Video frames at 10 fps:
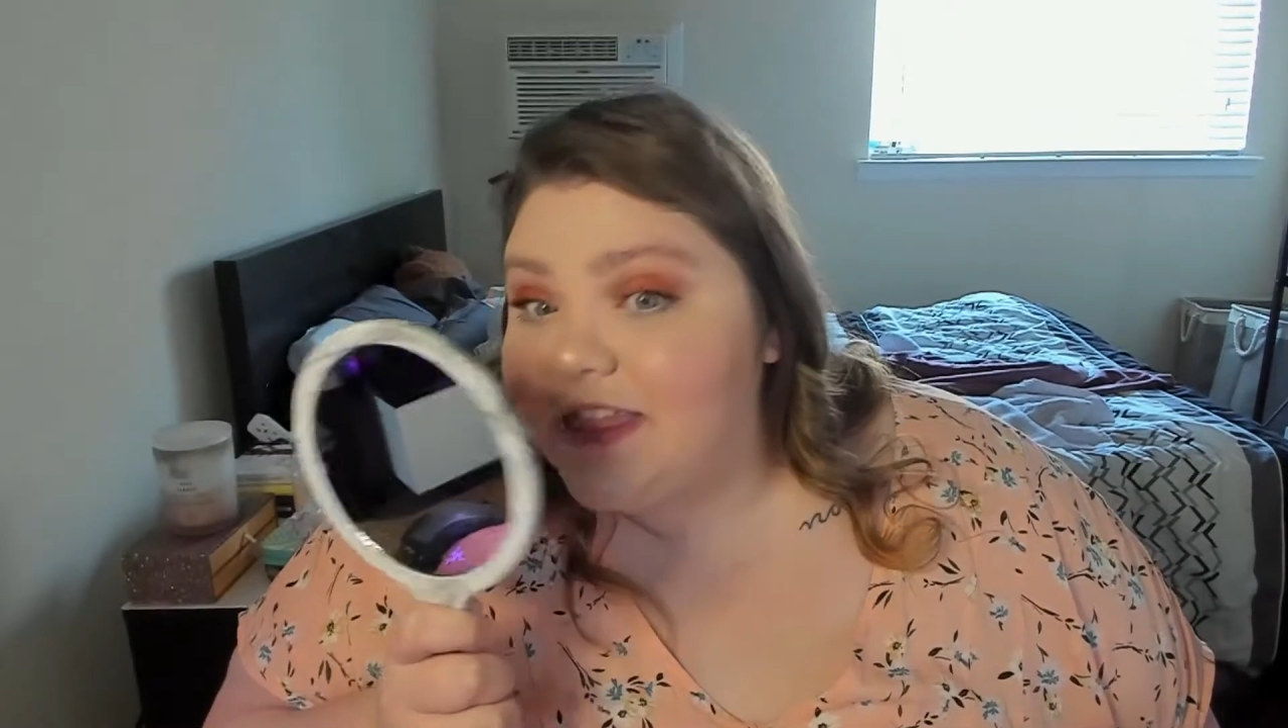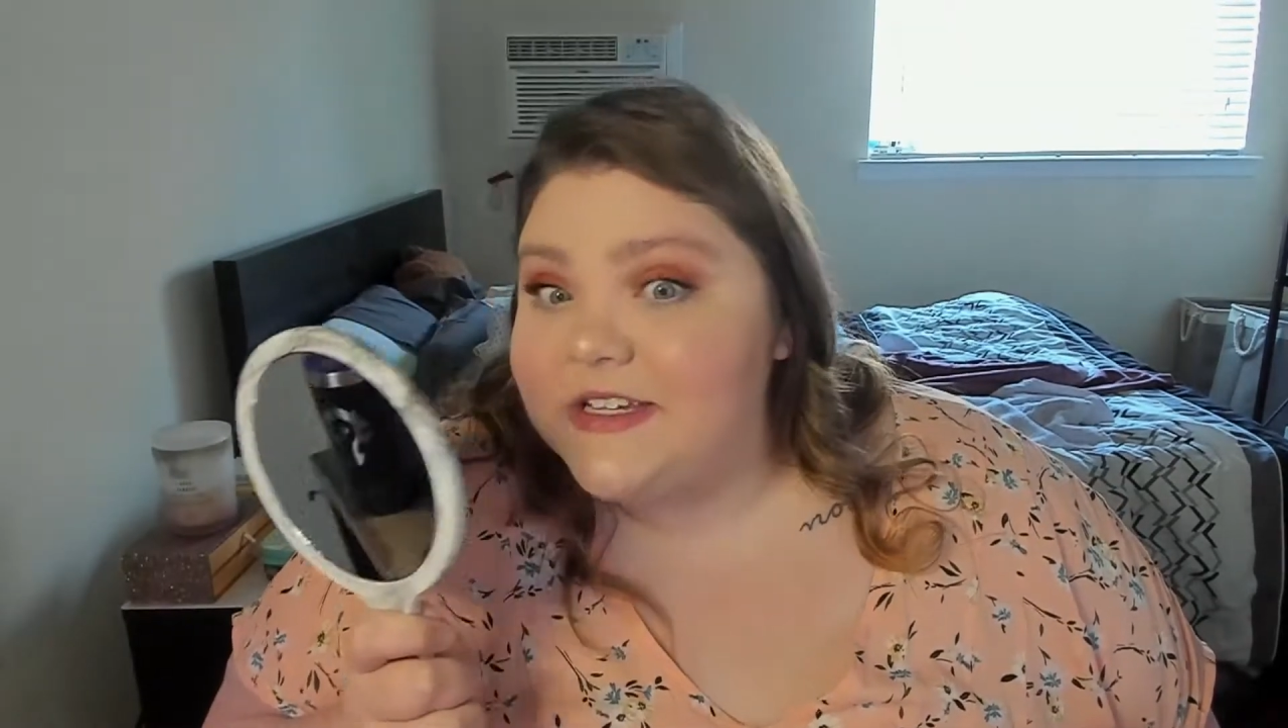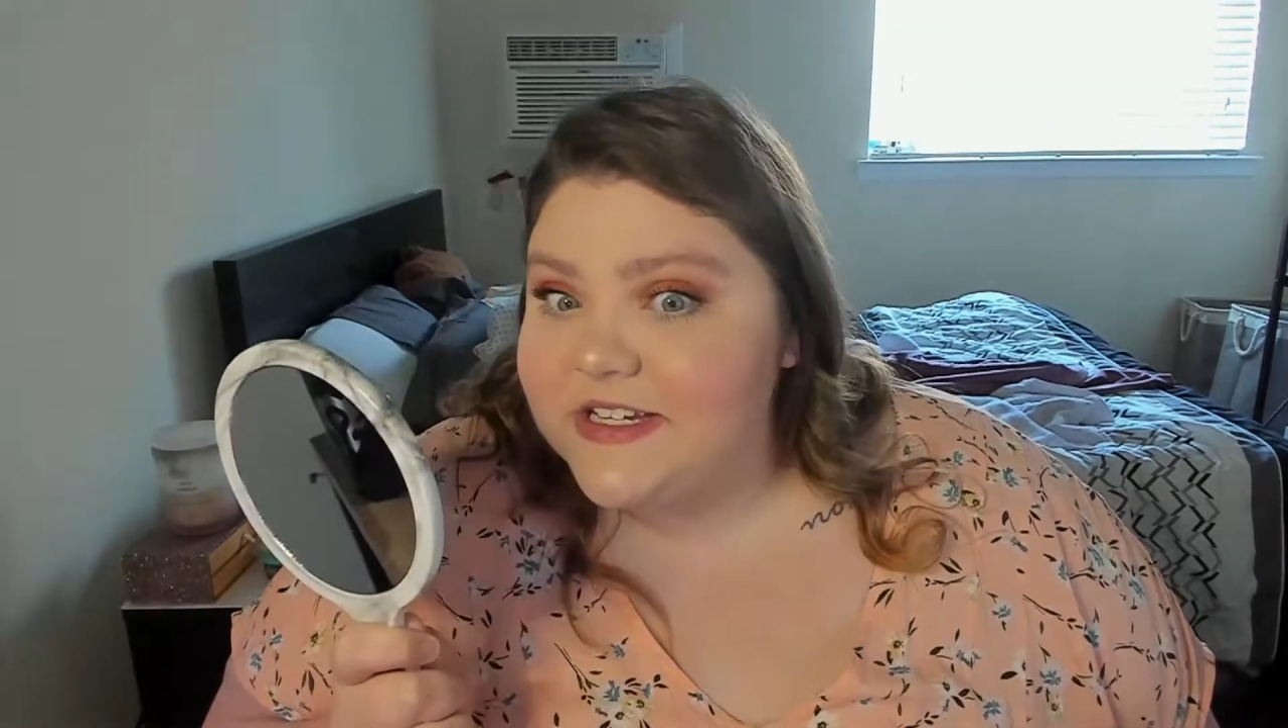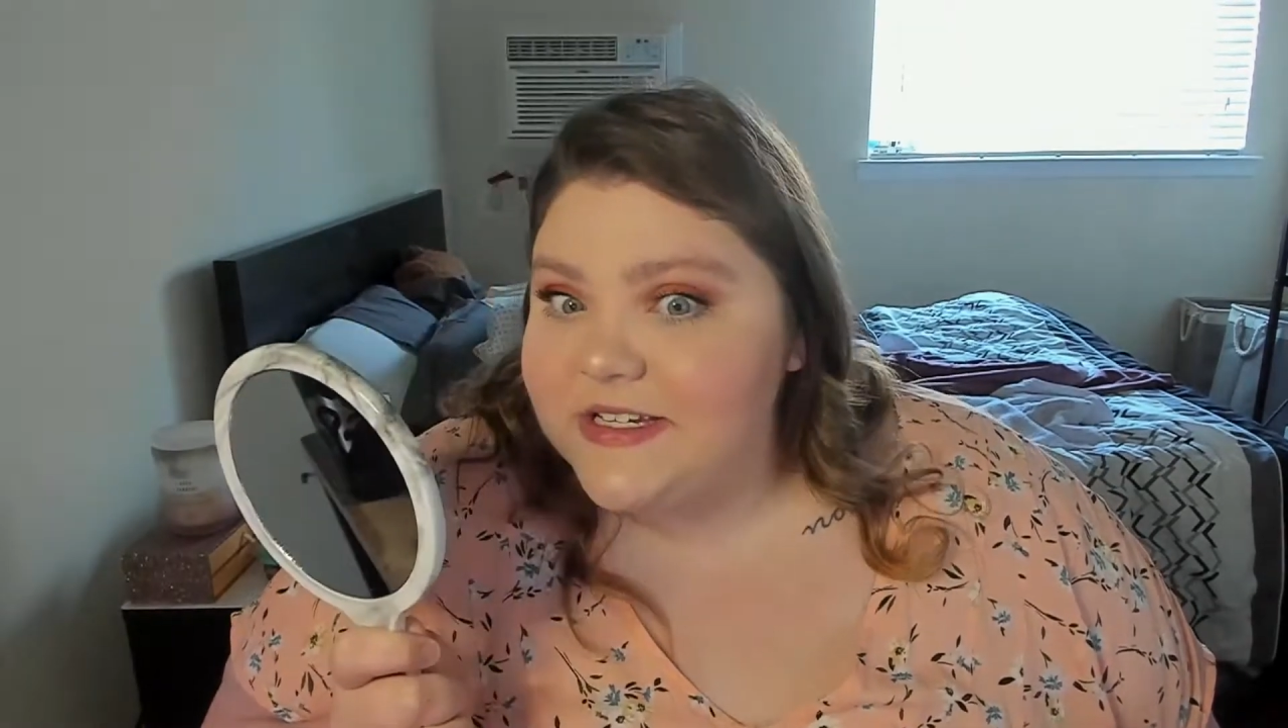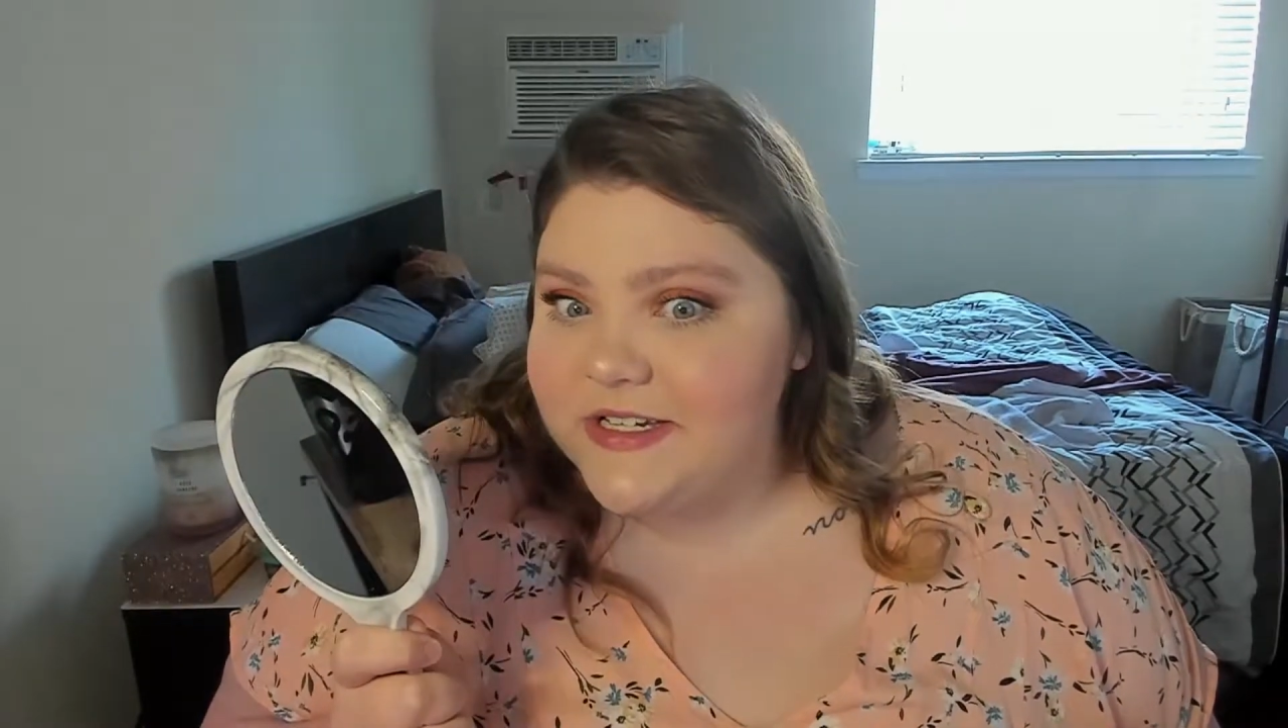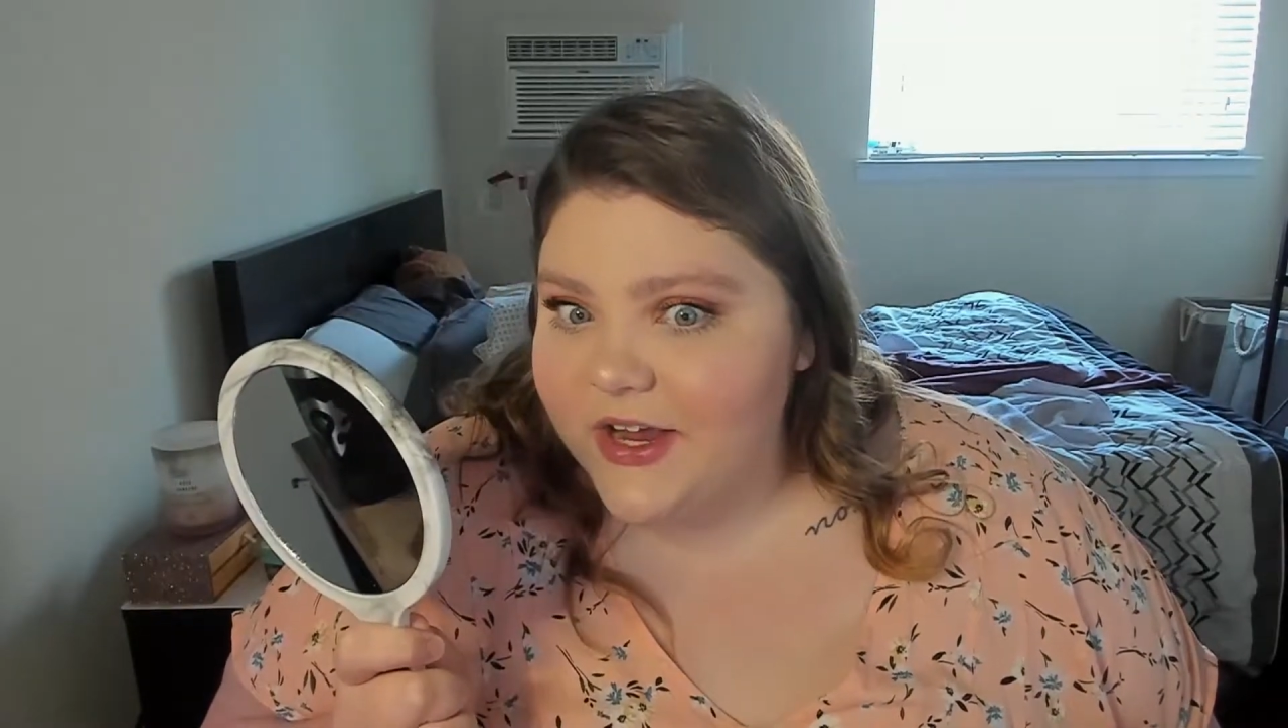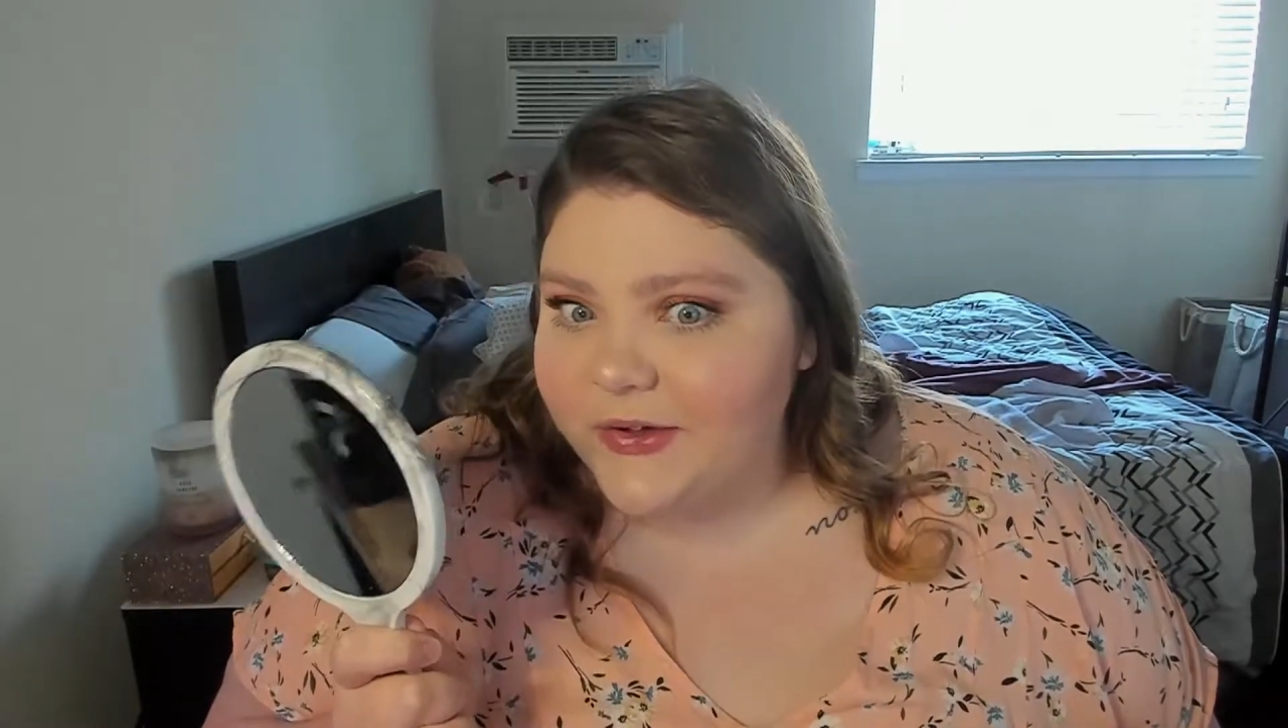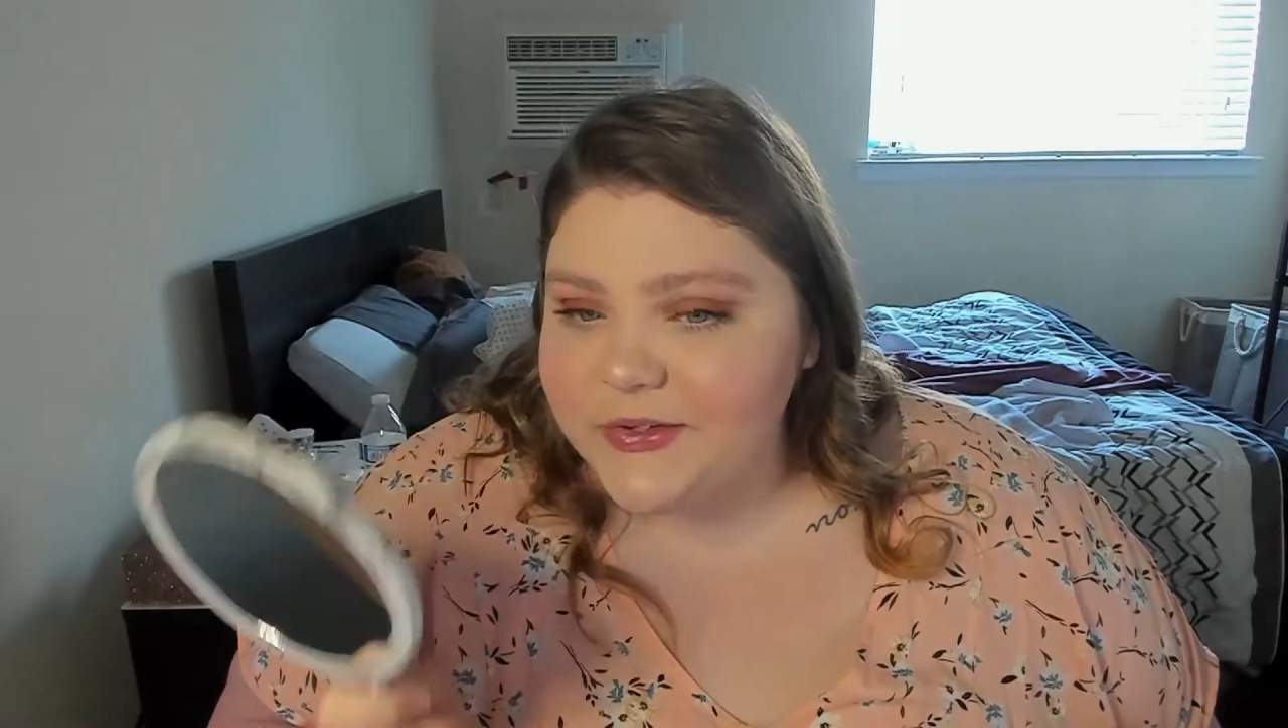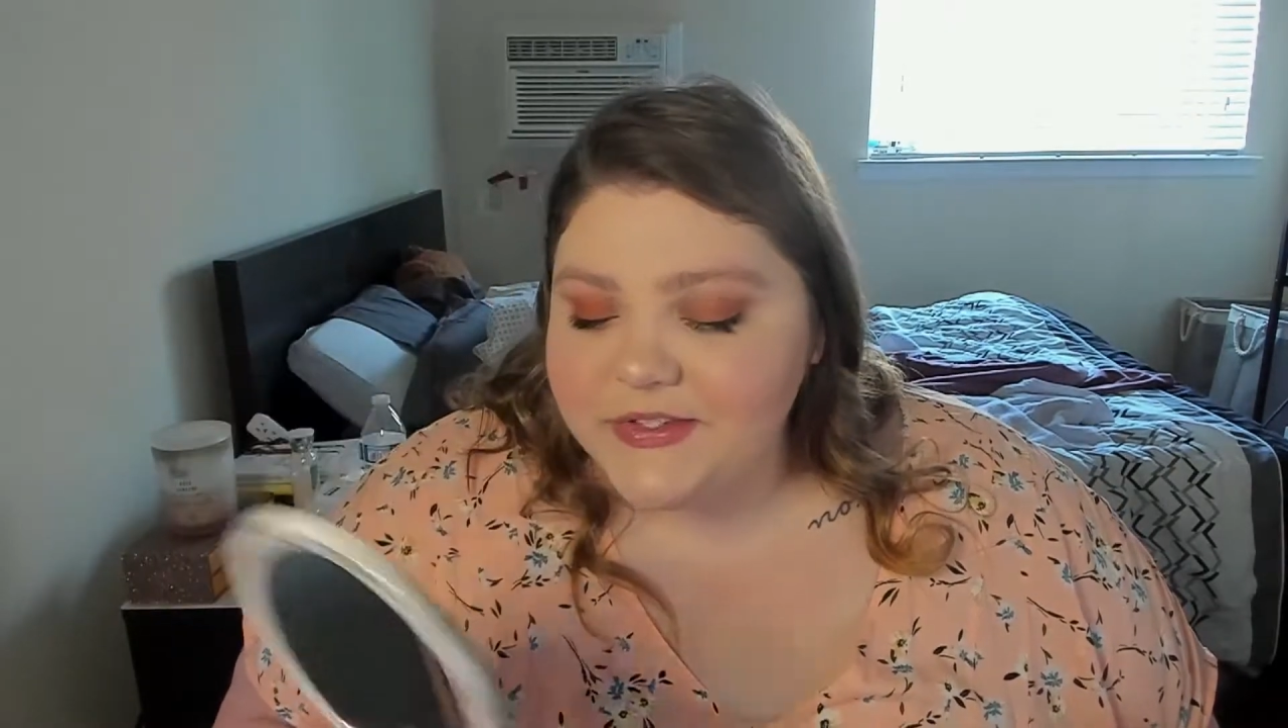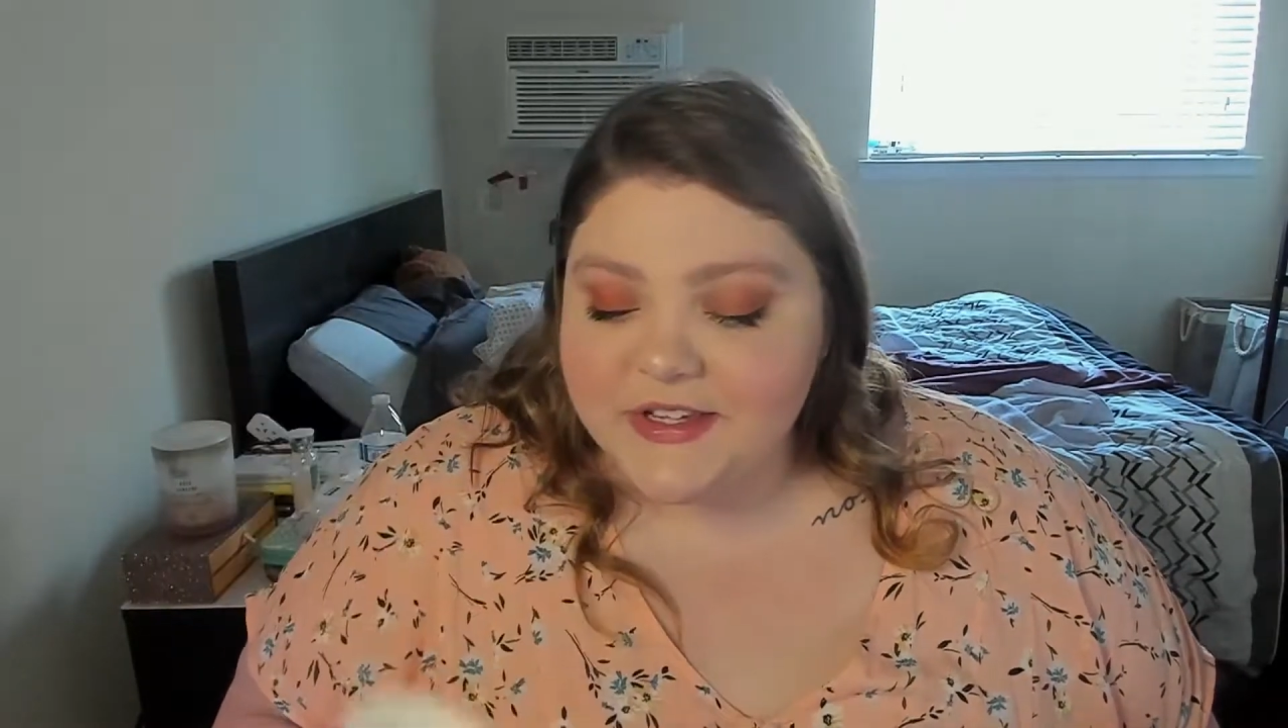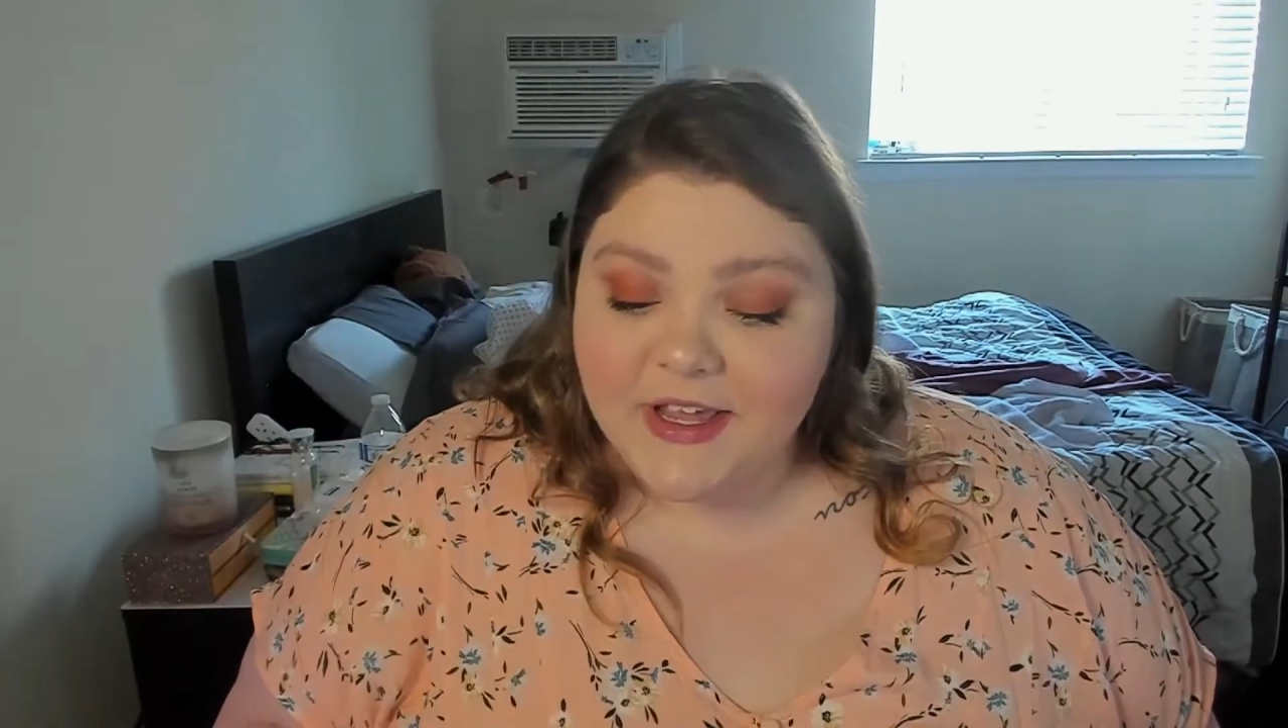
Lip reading: details.